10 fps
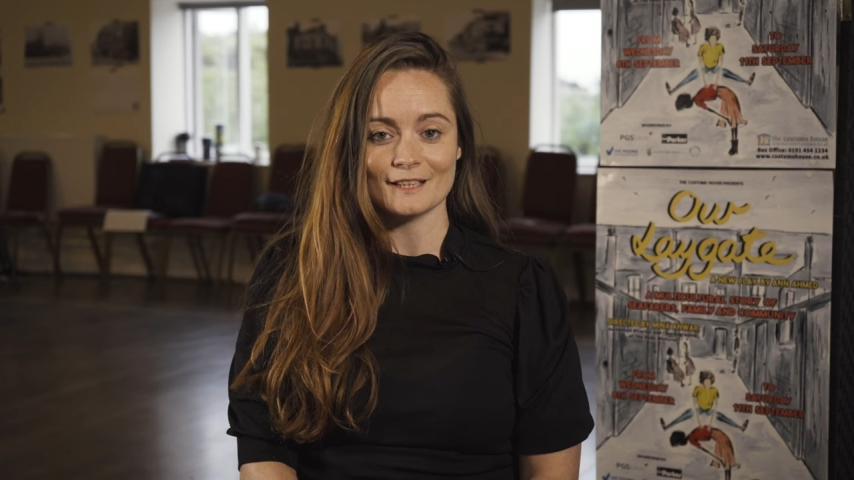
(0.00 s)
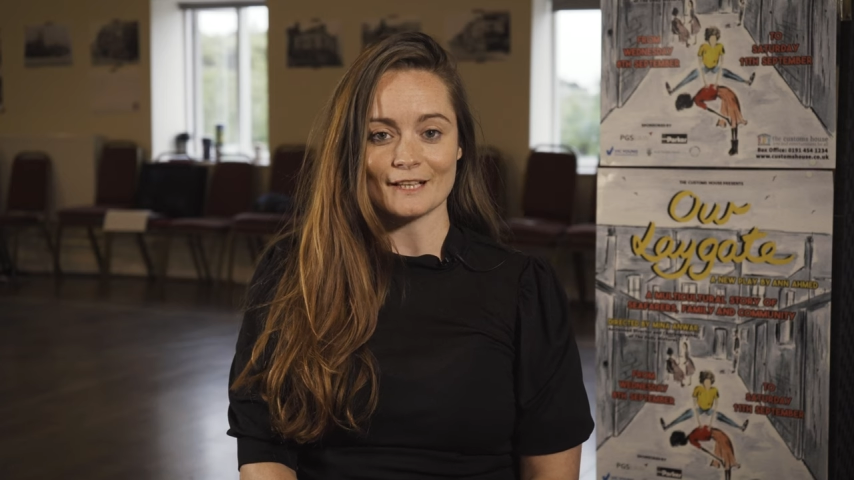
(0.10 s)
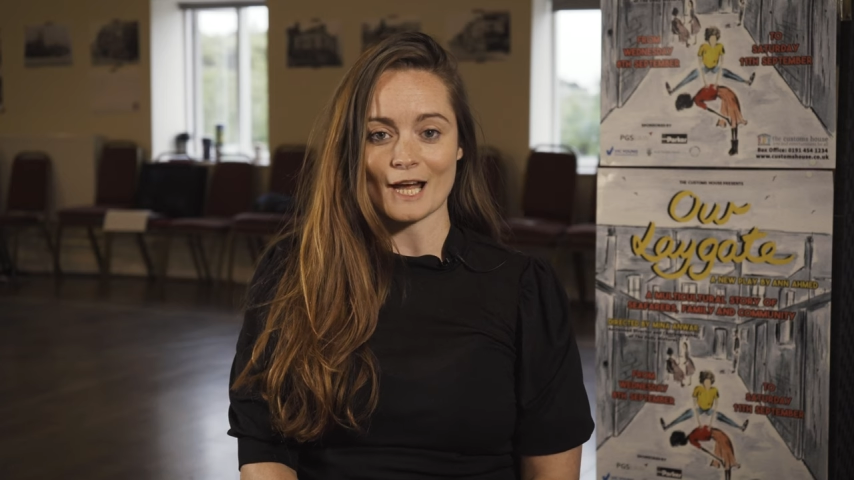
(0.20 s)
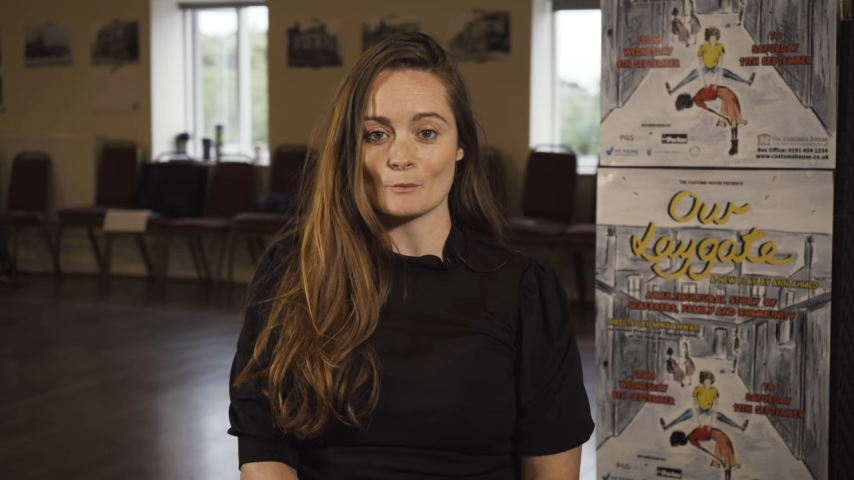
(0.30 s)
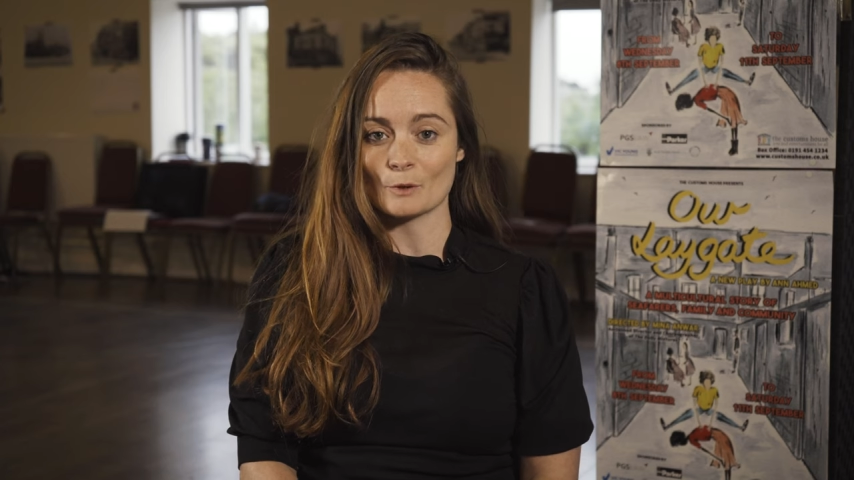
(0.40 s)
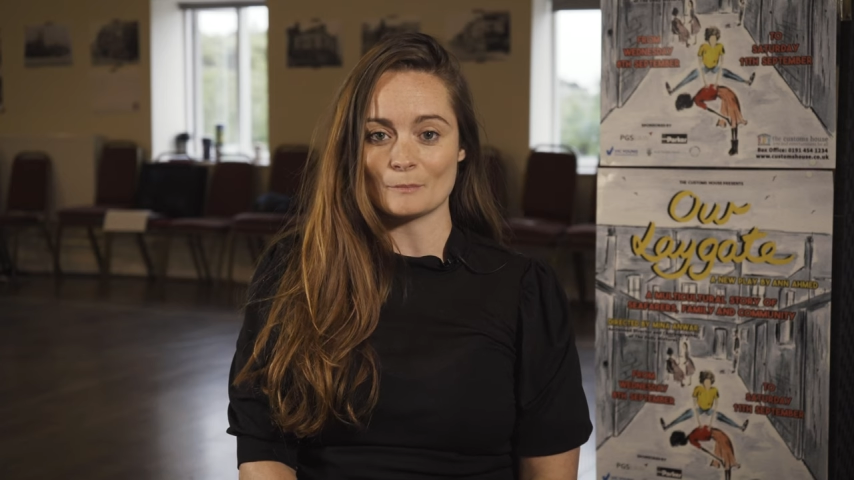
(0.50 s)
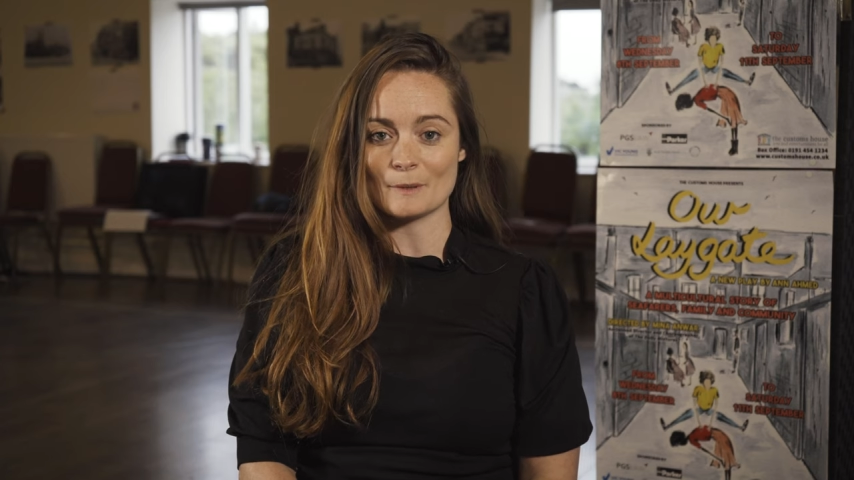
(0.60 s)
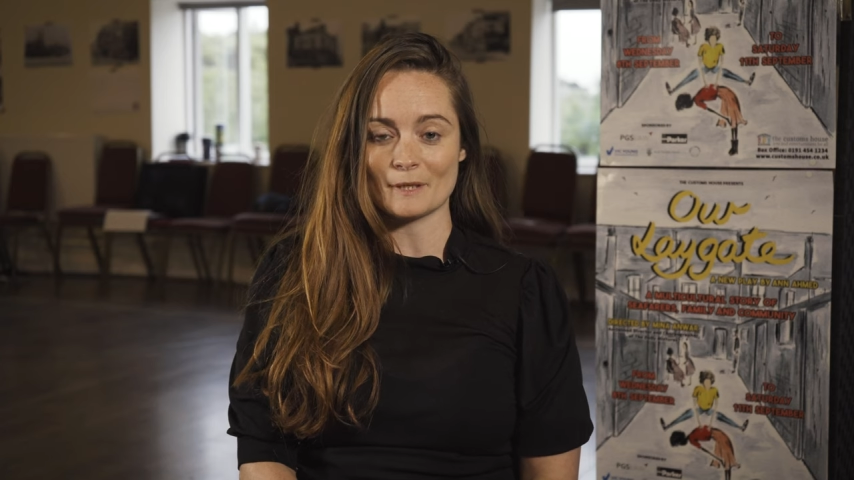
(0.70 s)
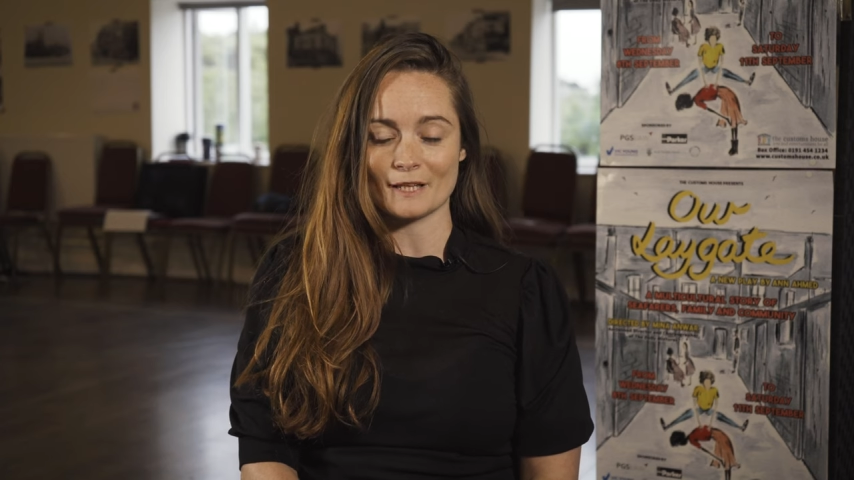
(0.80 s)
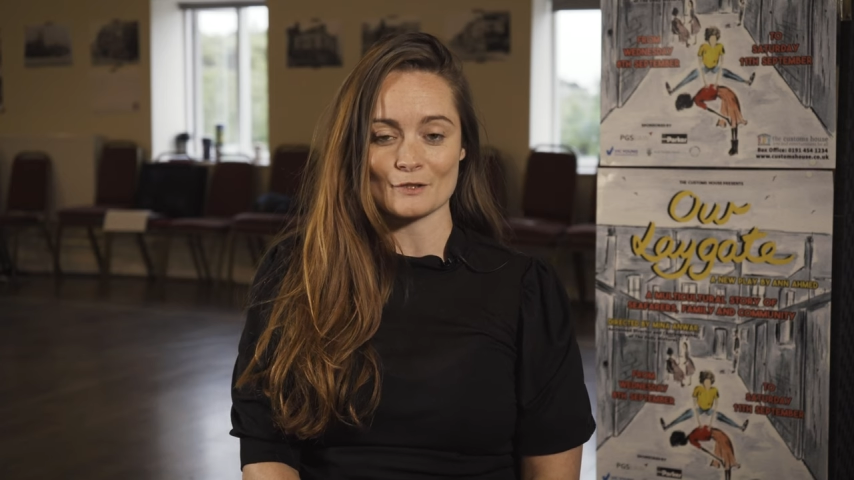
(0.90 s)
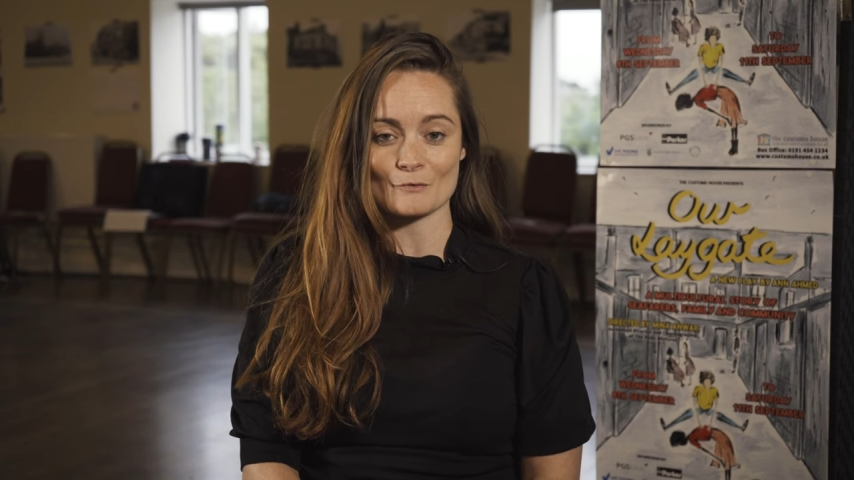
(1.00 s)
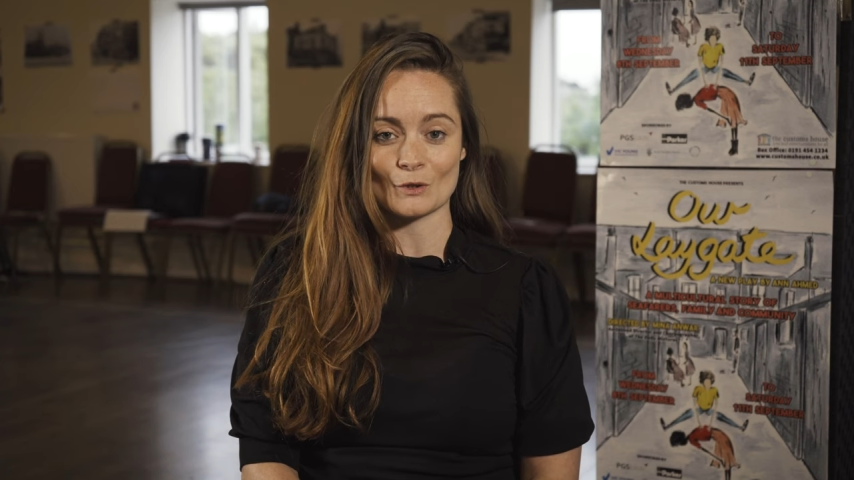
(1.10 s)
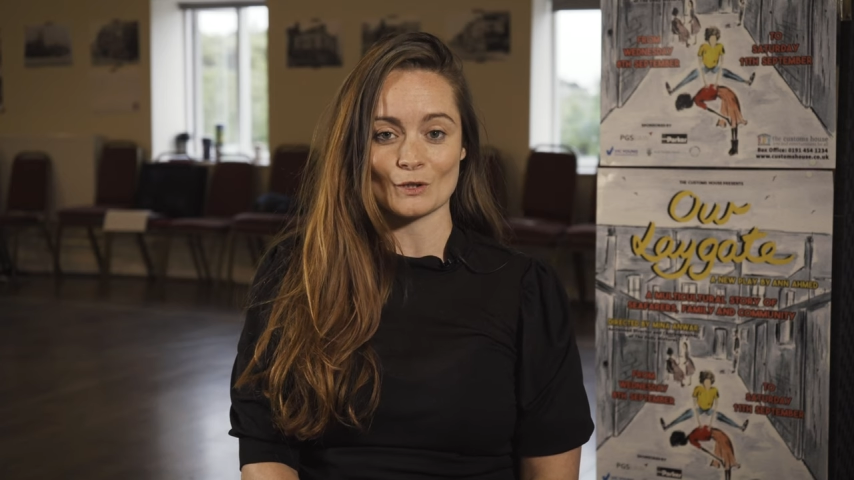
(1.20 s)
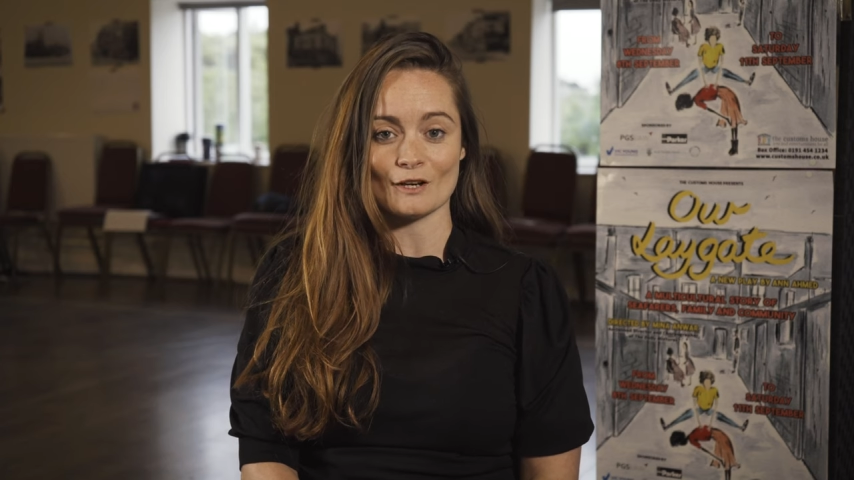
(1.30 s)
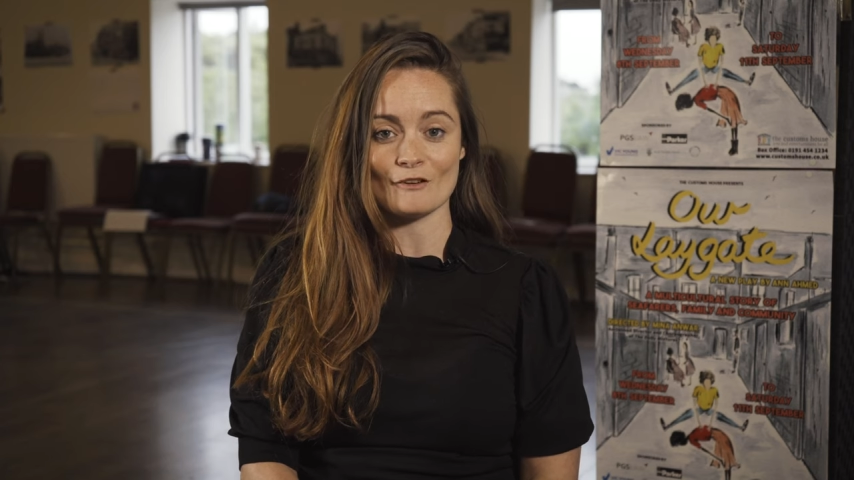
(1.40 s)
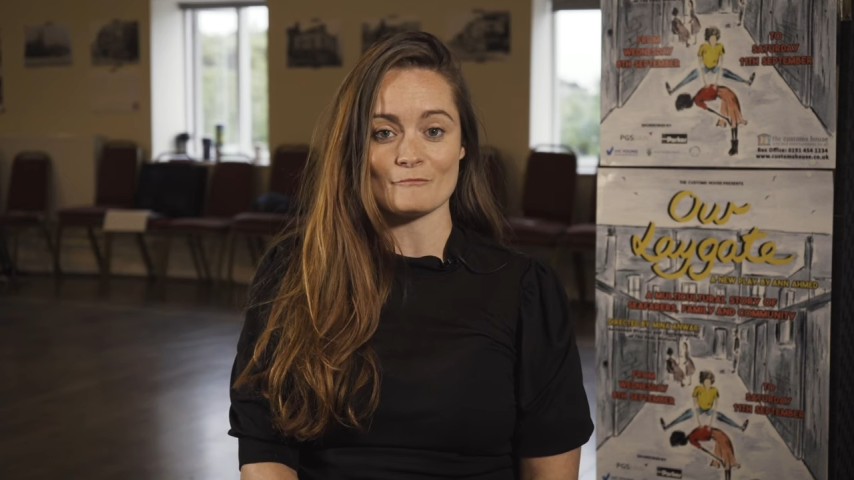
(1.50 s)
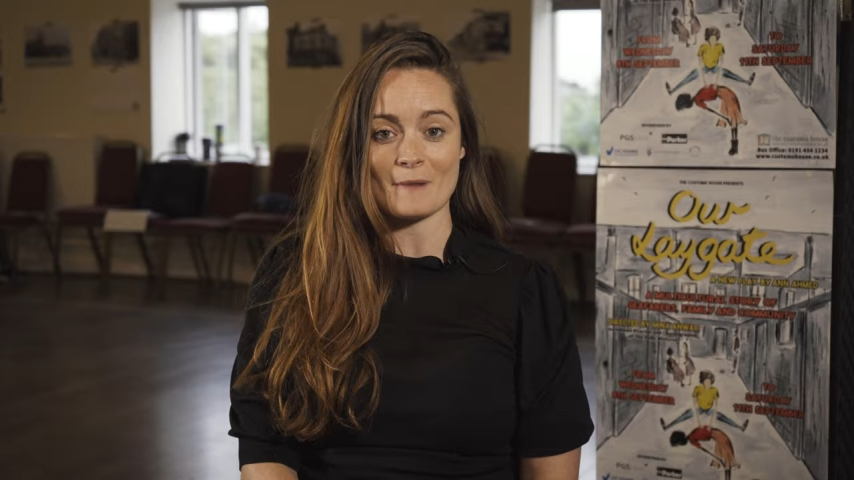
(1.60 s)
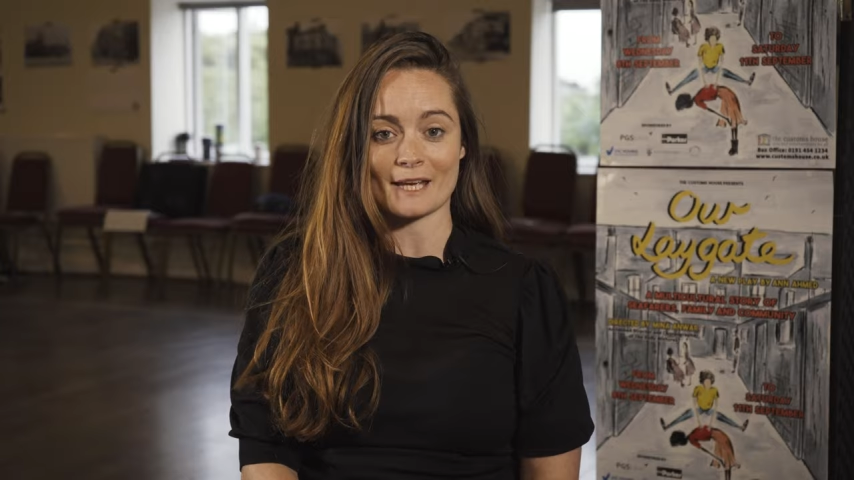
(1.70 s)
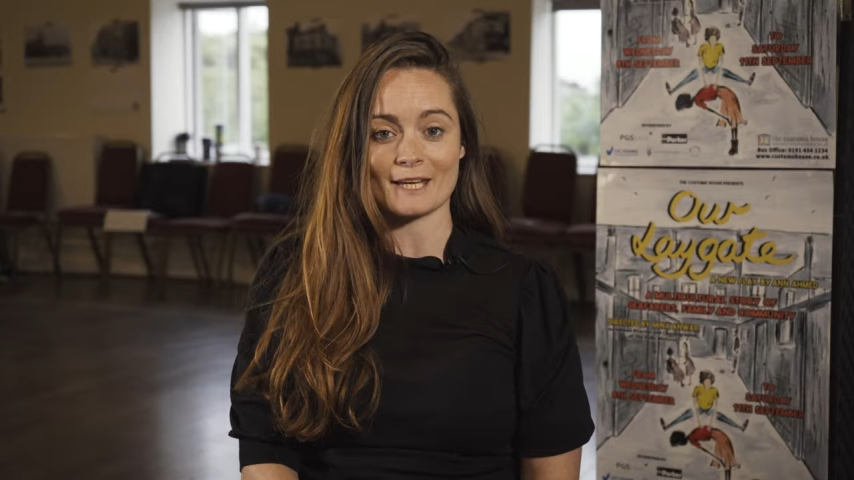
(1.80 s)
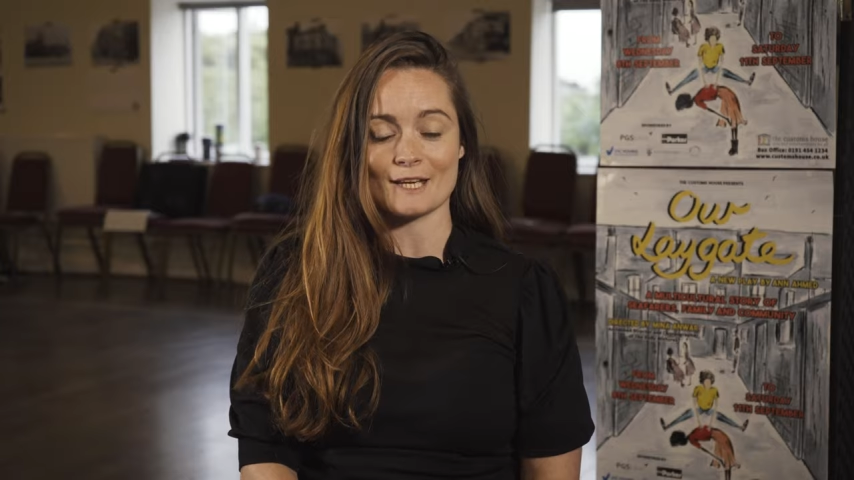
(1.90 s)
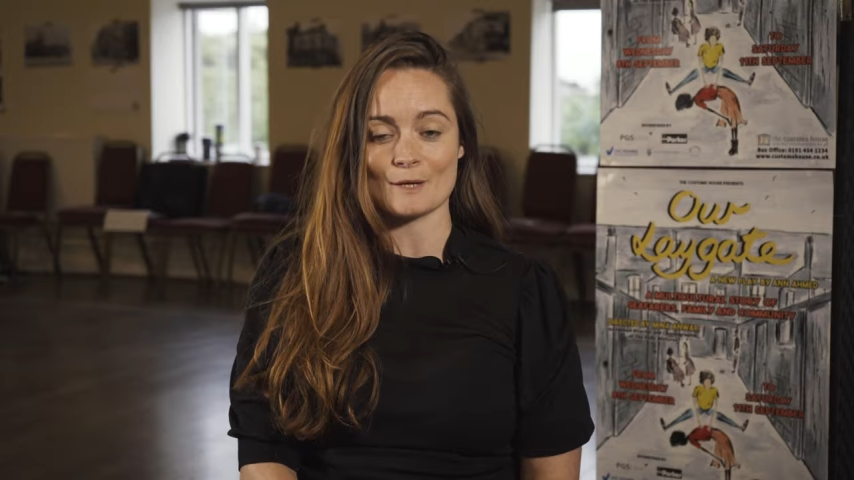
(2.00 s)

and I will be playing the role of Maggie